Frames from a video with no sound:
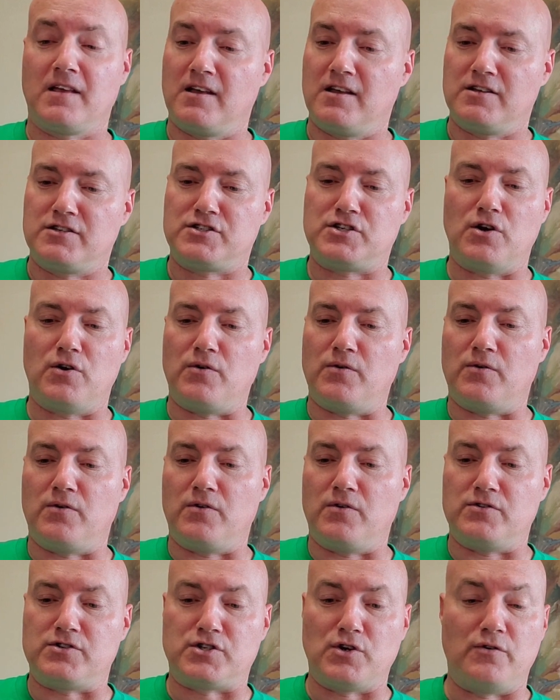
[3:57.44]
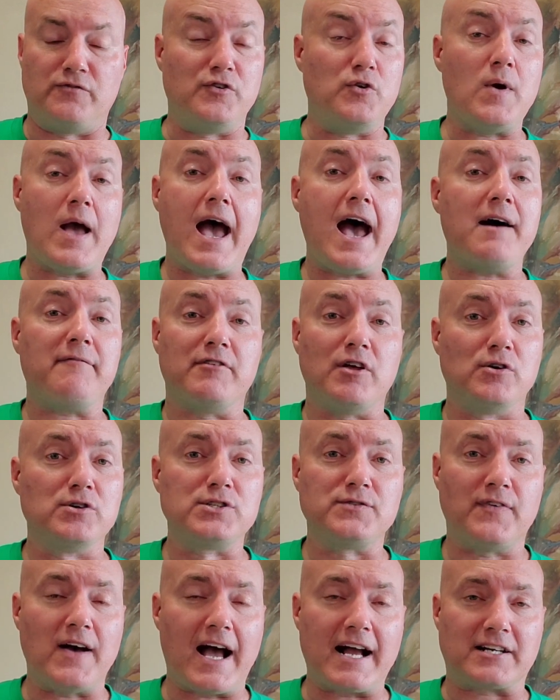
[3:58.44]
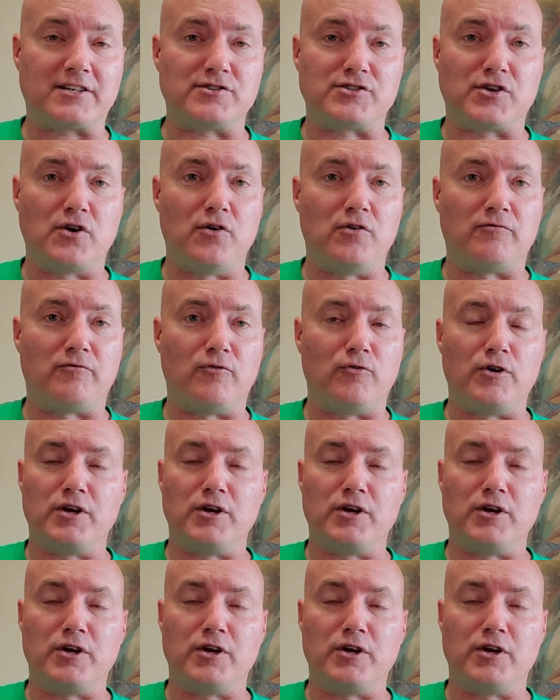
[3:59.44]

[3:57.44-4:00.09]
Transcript: So if you have those factors going for